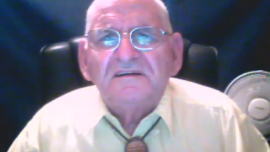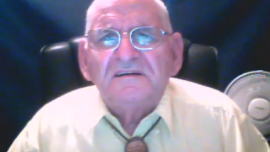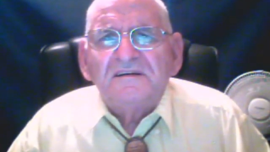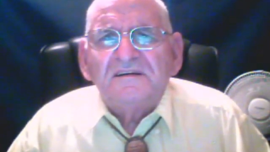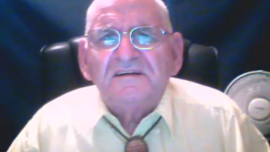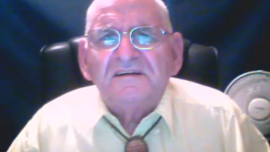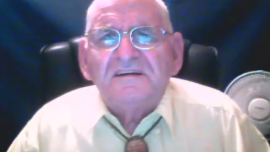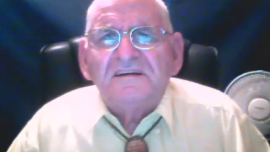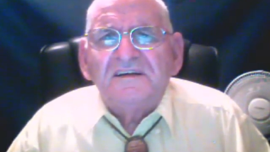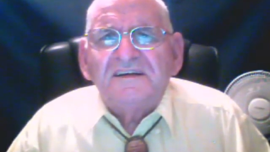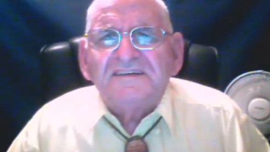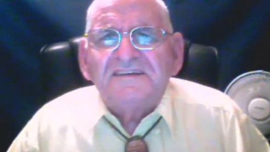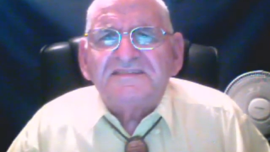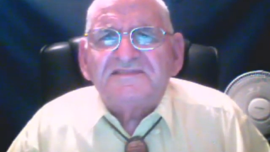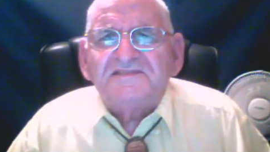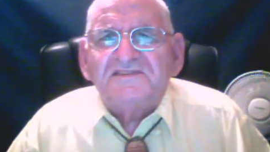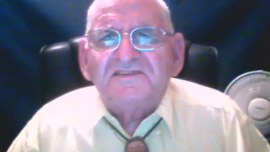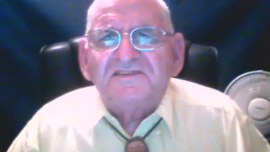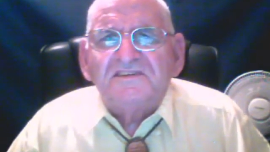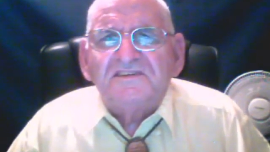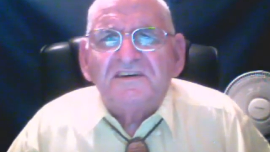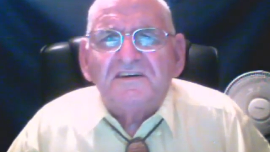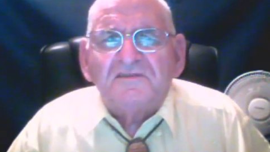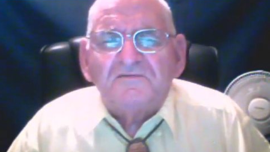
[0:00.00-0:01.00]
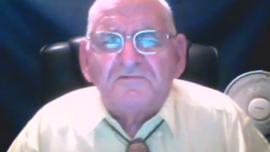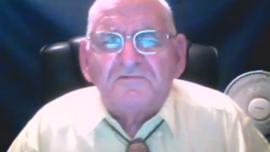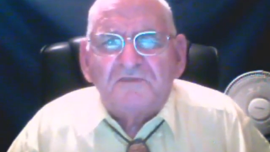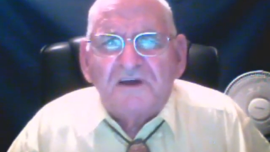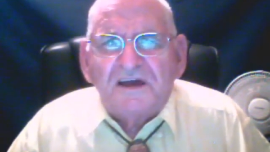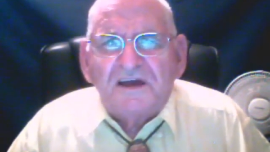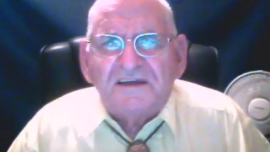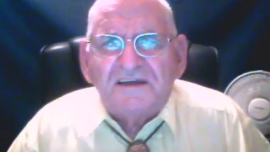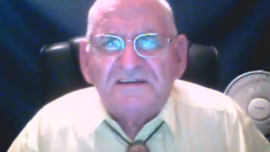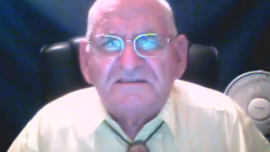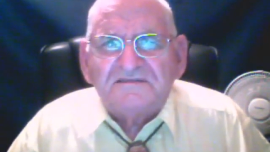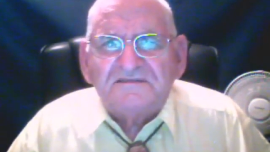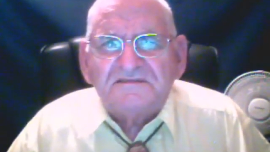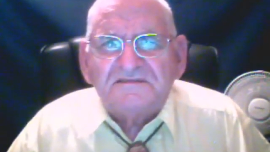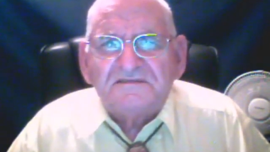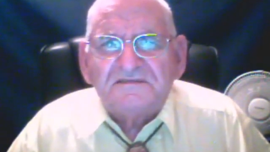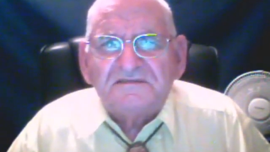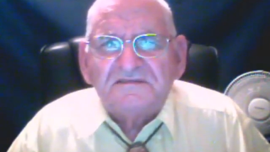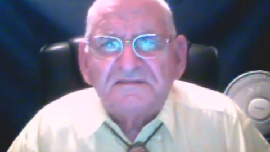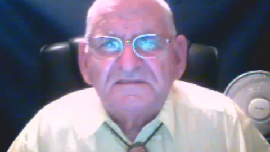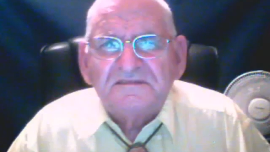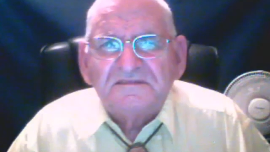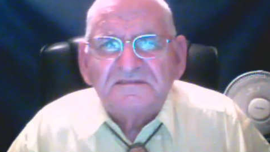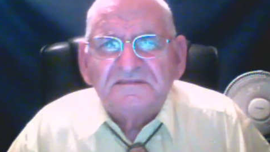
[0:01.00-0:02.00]
listened to Christ
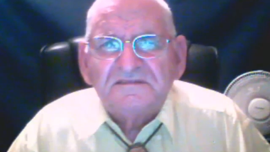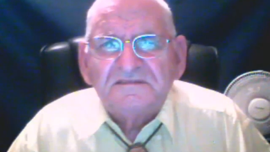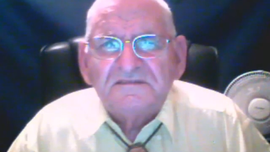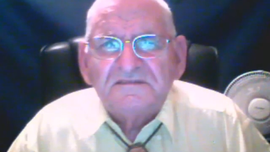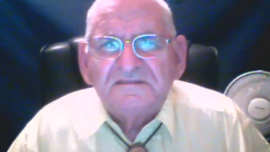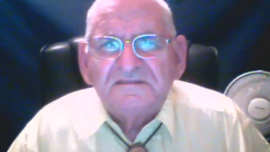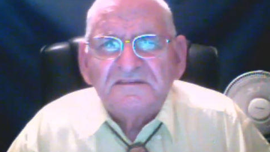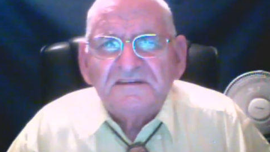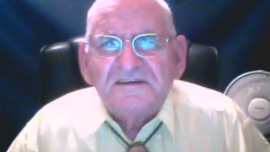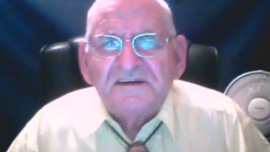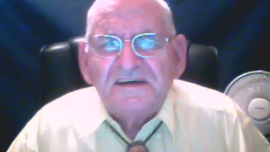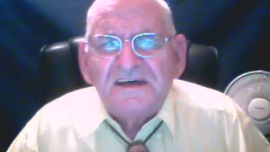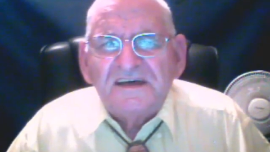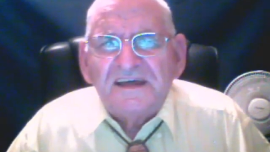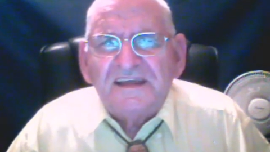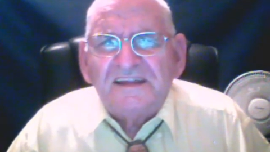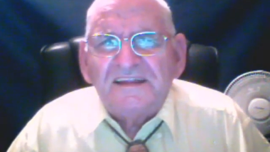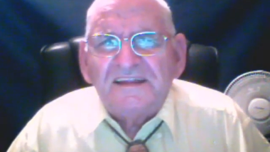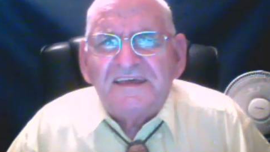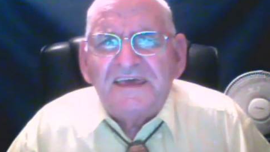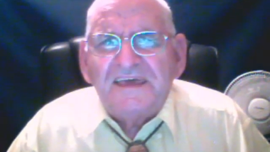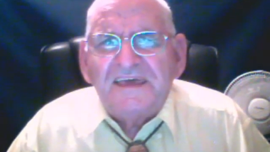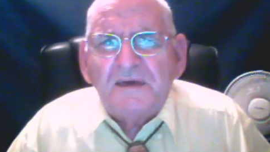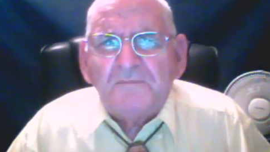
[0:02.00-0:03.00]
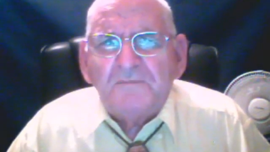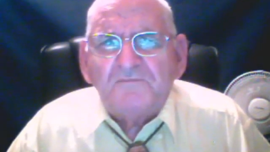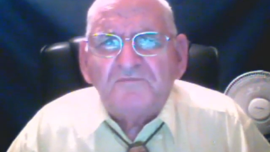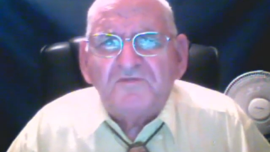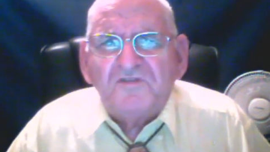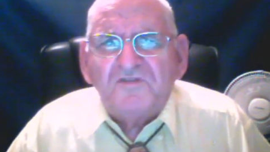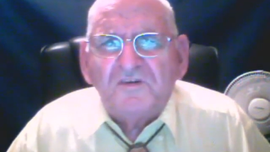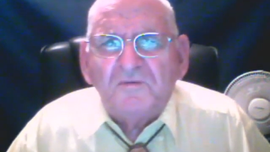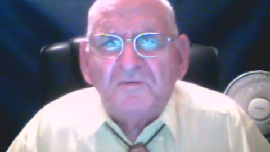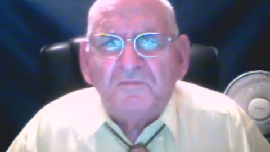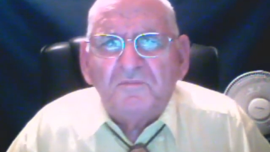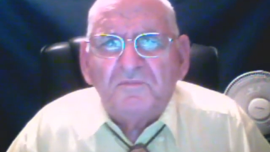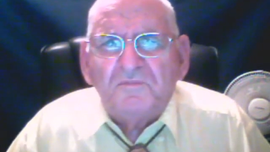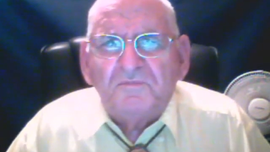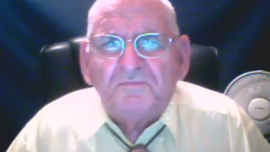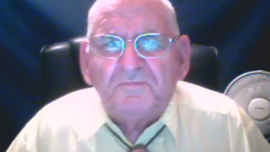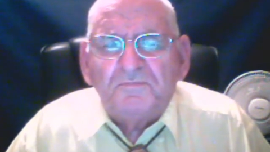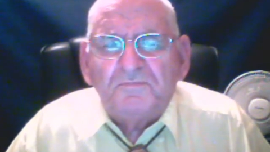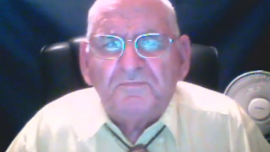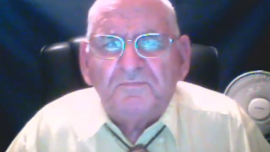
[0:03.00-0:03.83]
and kept them